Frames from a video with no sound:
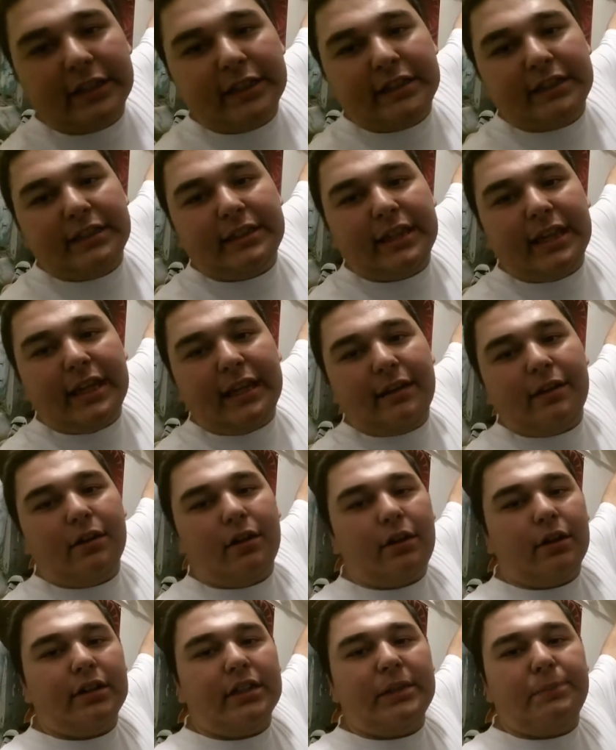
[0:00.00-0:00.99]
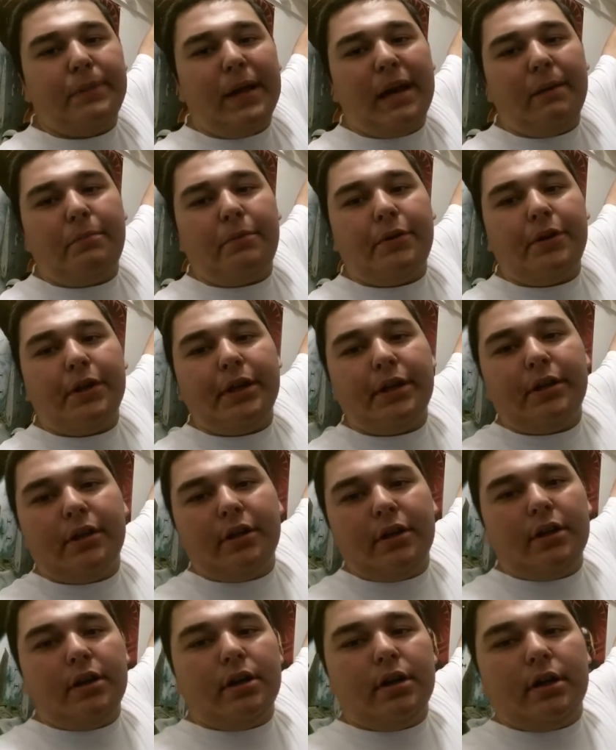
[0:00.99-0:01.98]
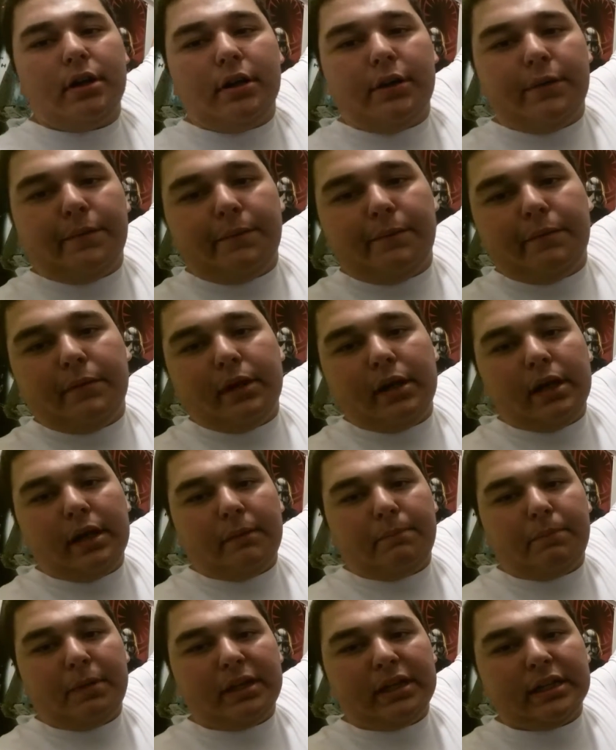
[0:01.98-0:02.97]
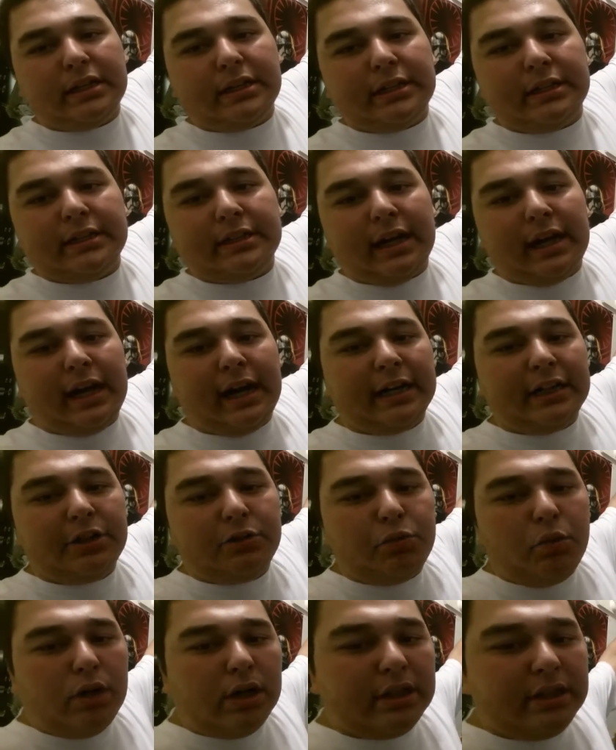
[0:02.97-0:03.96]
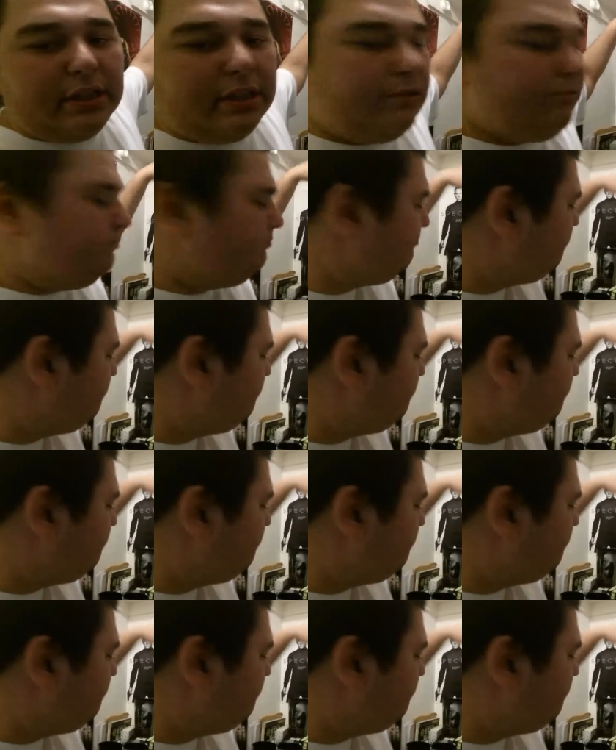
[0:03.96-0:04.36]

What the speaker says: this thing. On this bad boy. Because I just want